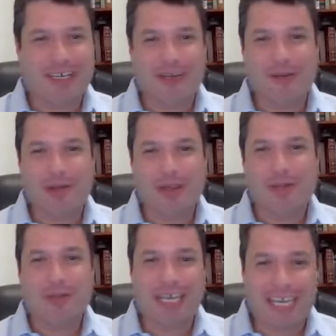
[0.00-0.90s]
know about the
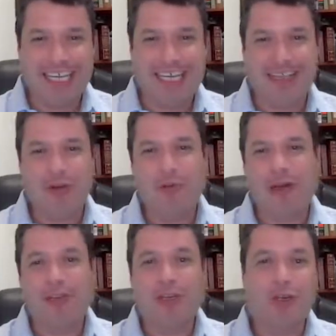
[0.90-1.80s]
beginning, know
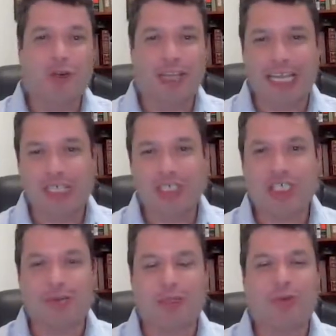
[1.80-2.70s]
about the new
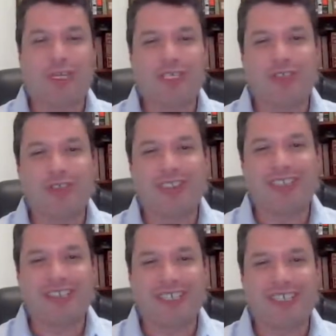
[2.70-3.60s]
relationship between Jews and
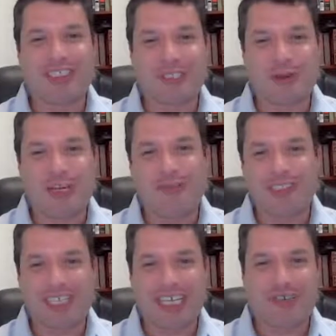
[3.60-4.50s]
Christians in the 21st
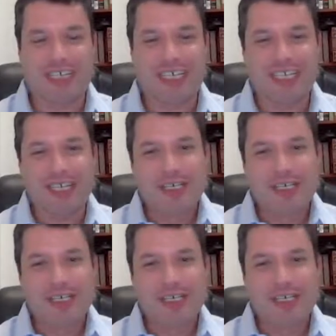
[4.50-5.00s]
century.